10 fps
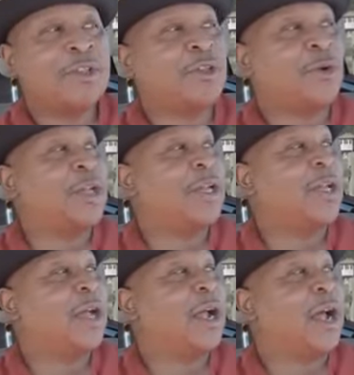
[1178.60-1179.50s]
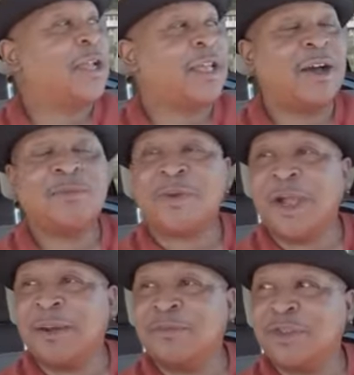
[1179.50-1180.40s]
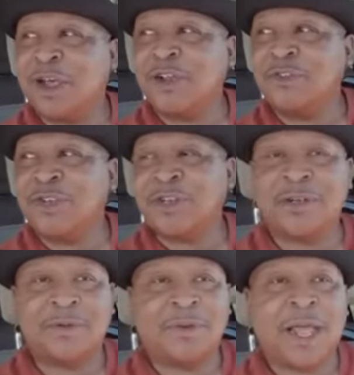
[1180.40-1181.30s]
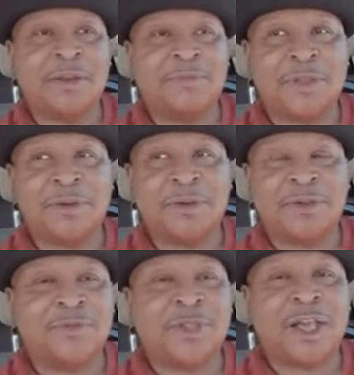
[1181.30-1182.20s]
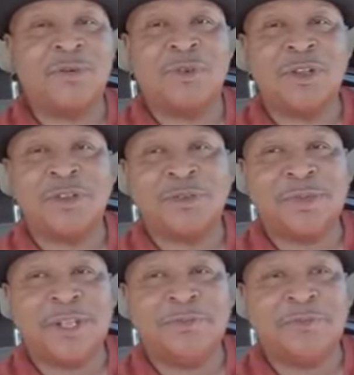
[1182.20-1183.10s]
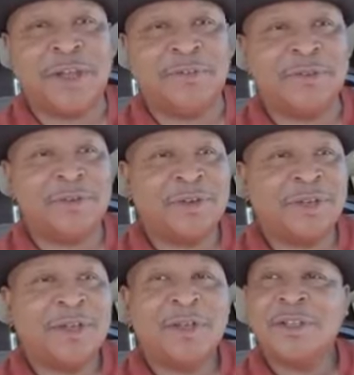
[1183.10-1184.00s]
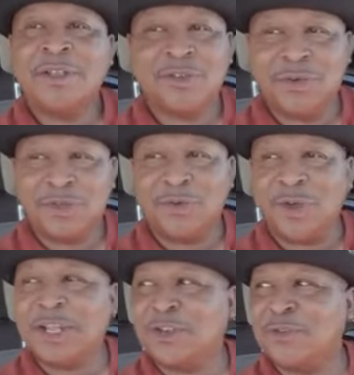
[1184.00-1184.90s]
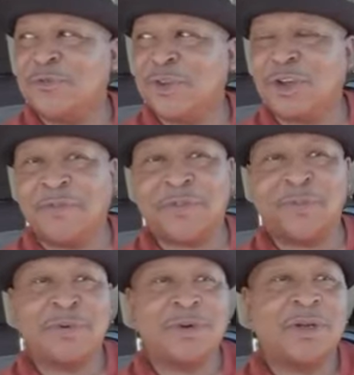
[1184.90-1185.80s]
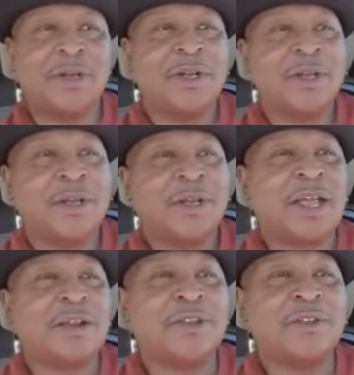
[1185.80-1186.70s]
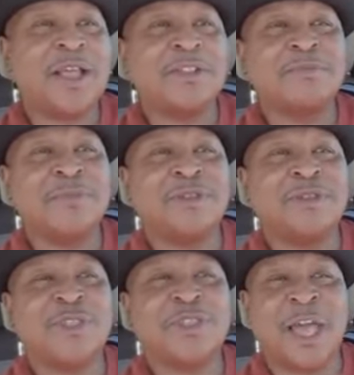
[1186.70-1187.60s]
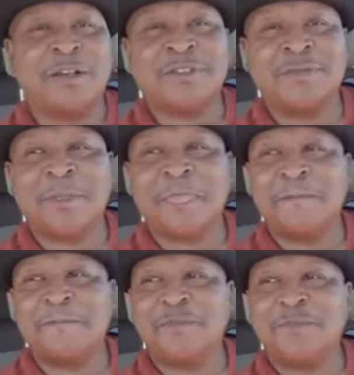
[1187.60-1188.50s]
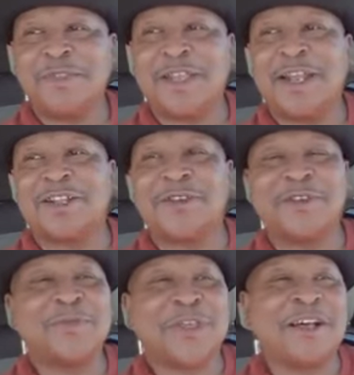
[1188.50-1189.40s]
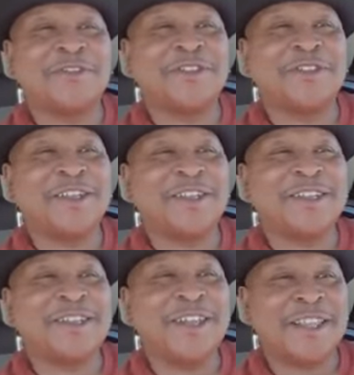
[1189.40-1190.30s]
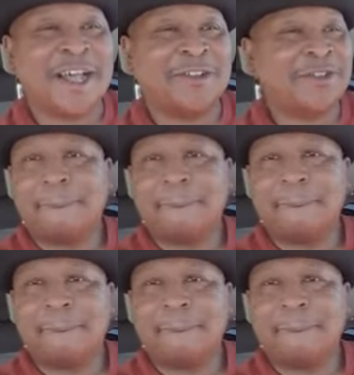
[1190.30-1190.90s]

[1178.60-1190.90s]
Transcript: So I count perhaps $100 bill, because if you count ones, you'll be there forever. You do it the way that you feel comfortable. Count $100,000 bills to 1,000. Then I turn them thousands into 10,000.